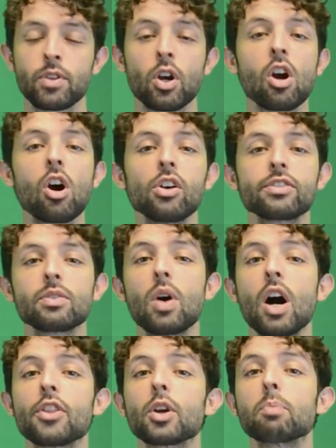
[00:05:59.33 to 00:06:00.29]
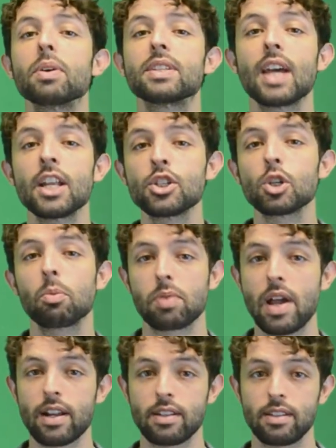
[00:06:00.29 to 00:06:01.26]
There are also other potential
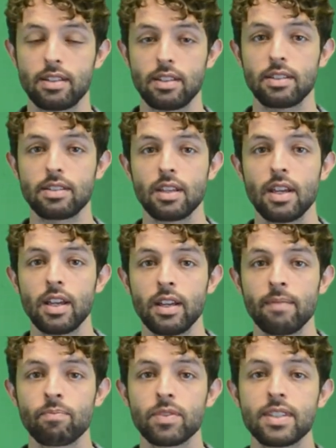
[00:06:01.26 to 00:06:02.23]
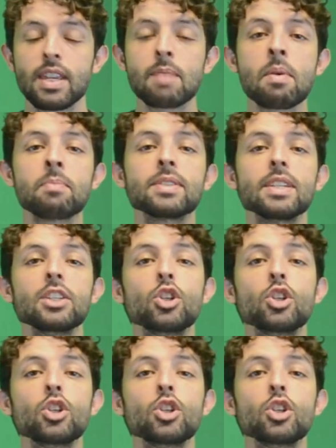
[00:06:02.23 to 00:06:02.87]
practices. CMMC